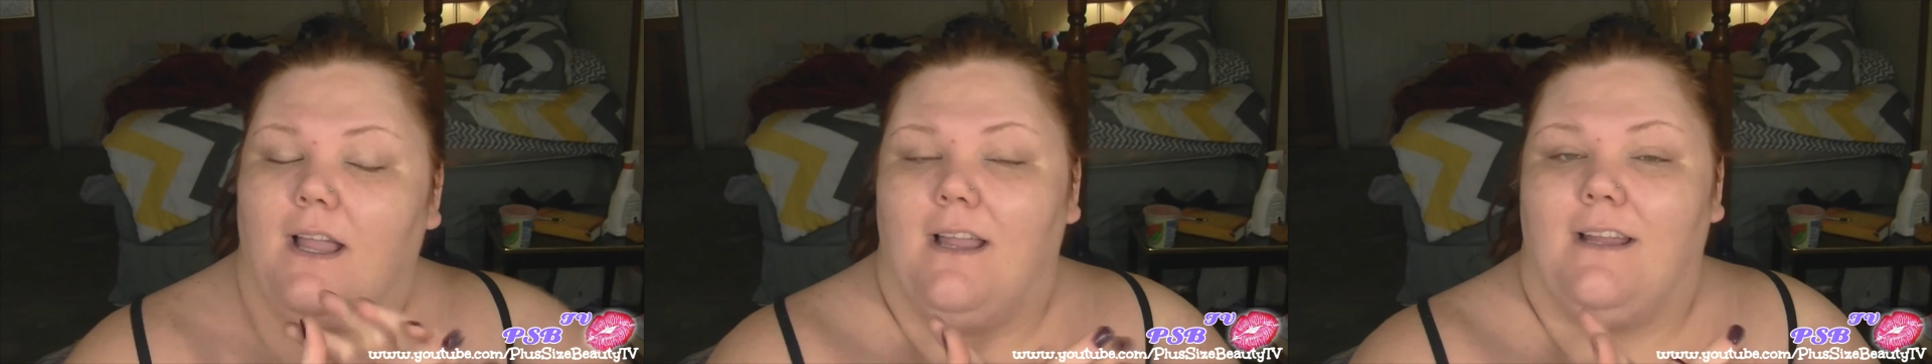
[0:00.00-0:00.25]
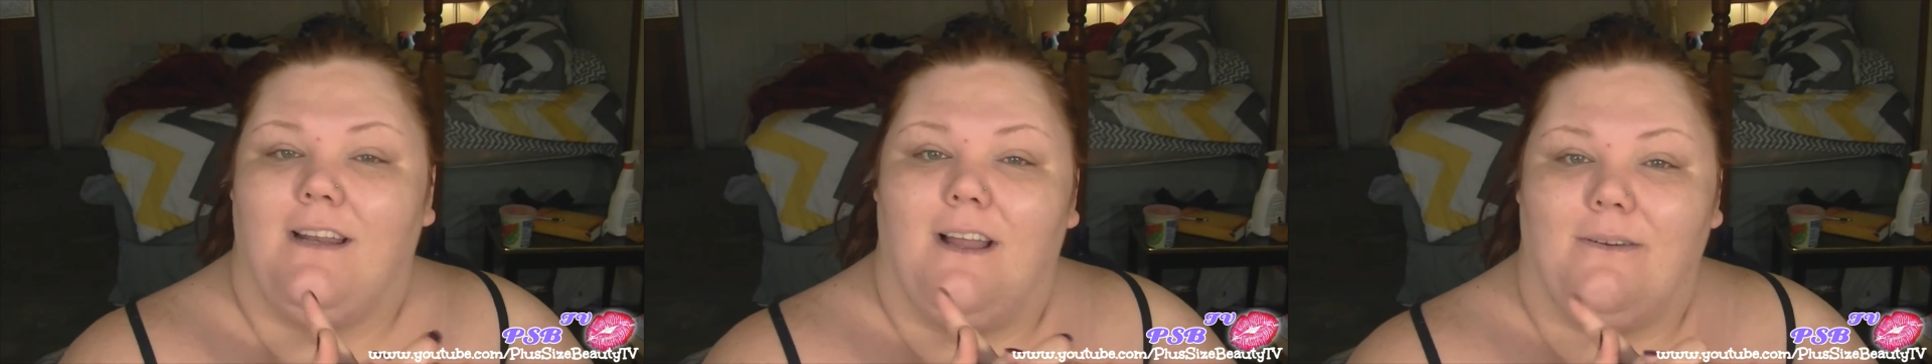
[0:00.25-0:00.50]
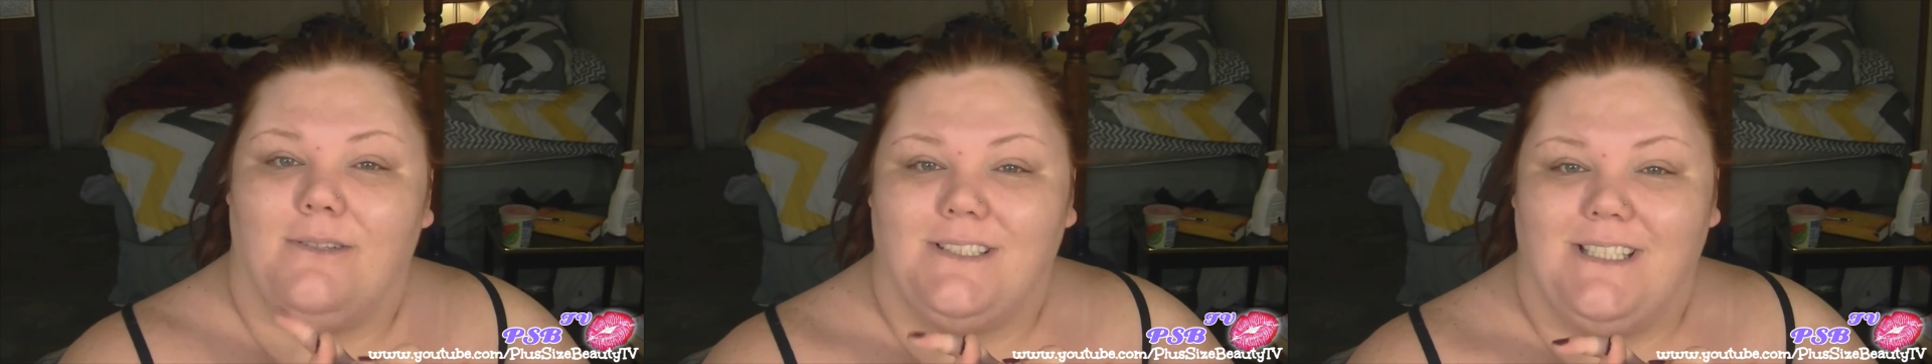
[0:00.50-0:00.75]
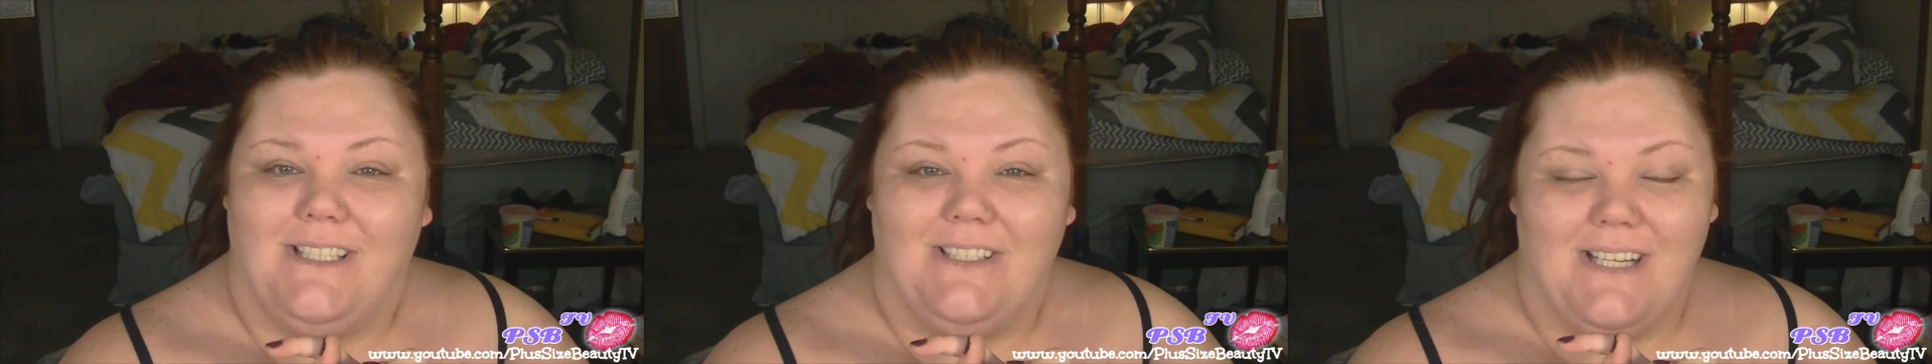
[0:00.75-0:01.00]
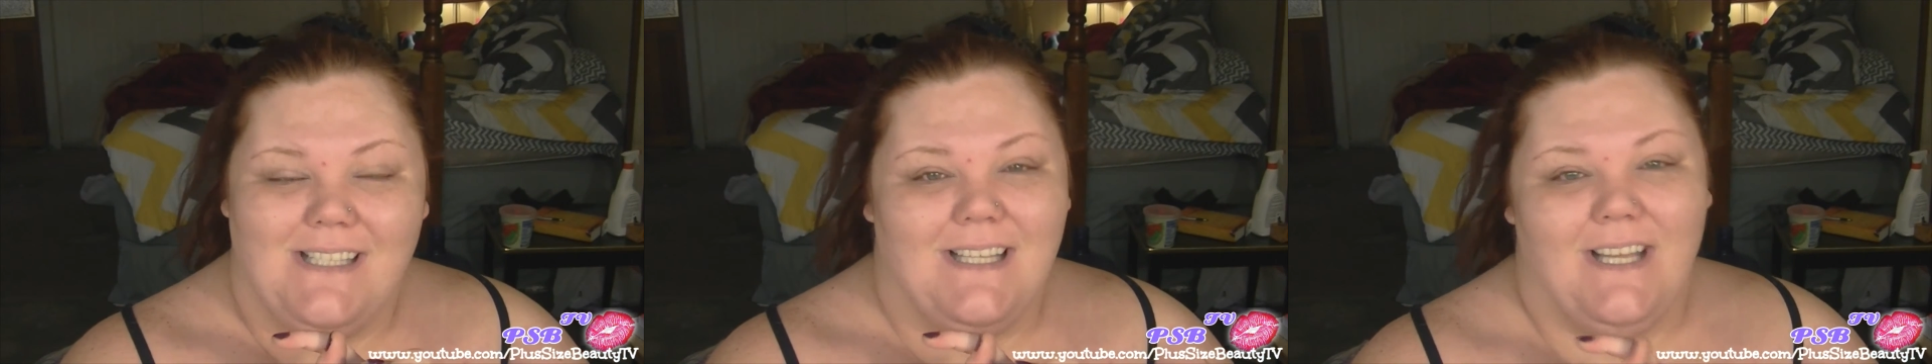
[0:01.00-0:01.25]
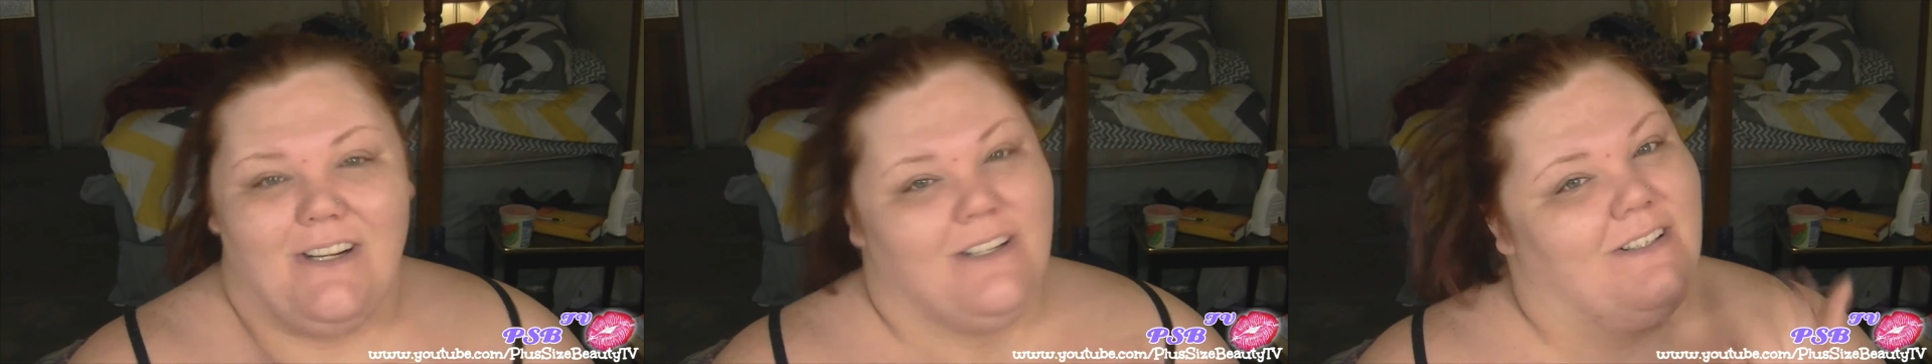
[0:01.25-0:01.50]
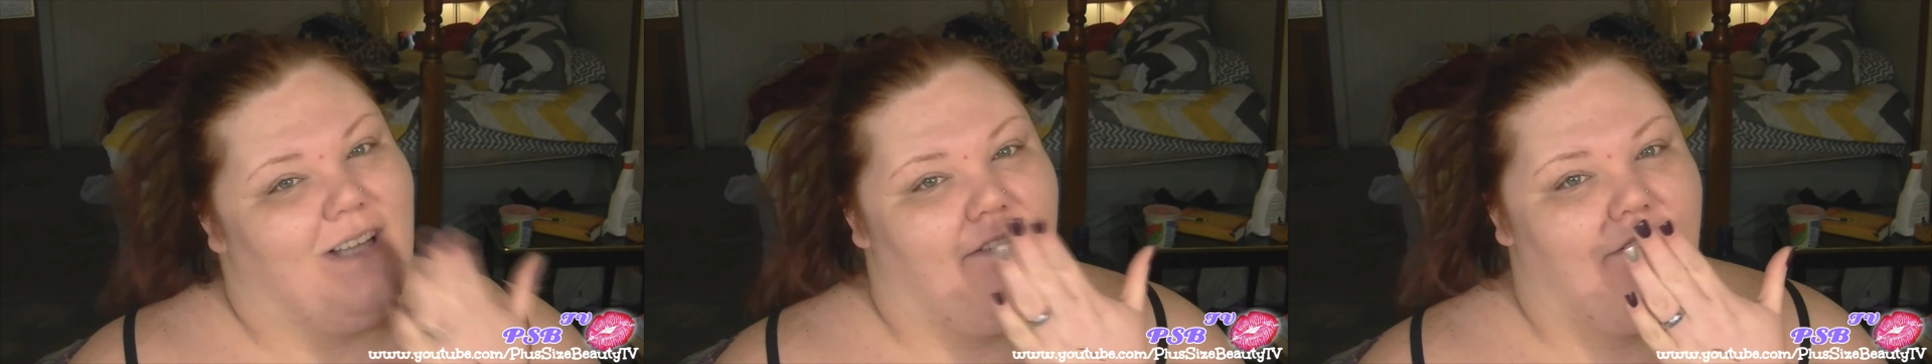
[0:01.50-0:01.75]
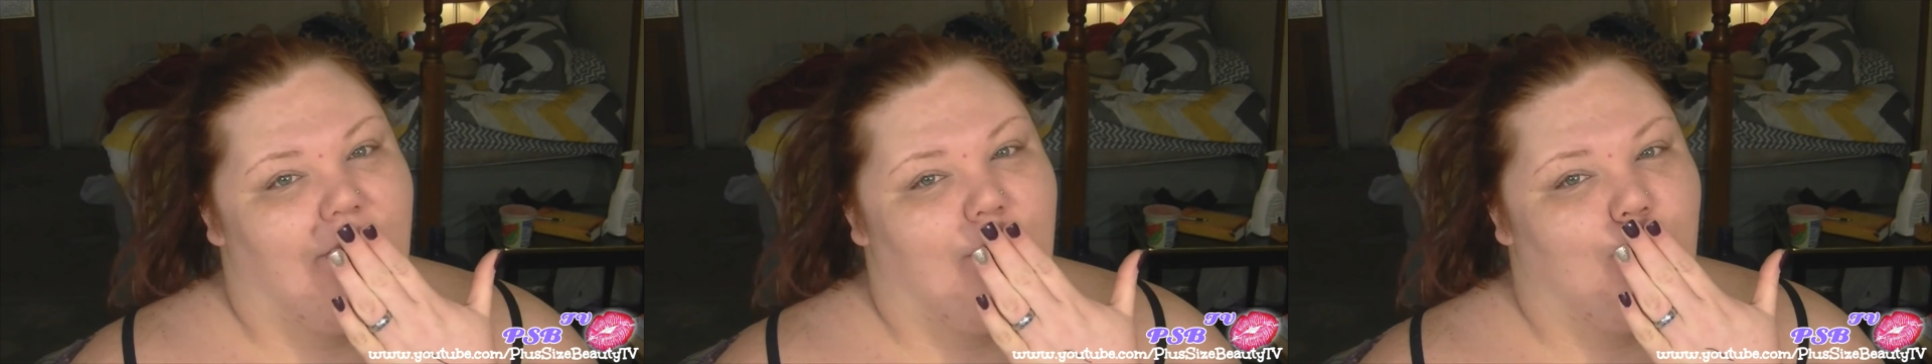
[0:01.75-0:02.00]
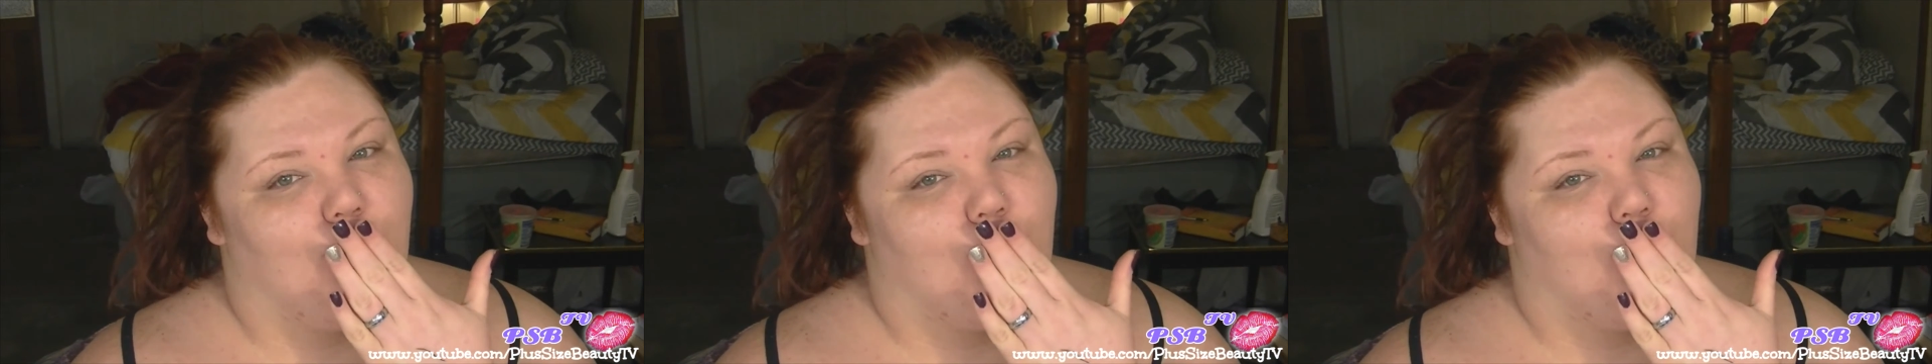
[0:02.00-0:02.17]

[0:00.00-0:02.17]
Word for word: And I will see you guys later. Love you.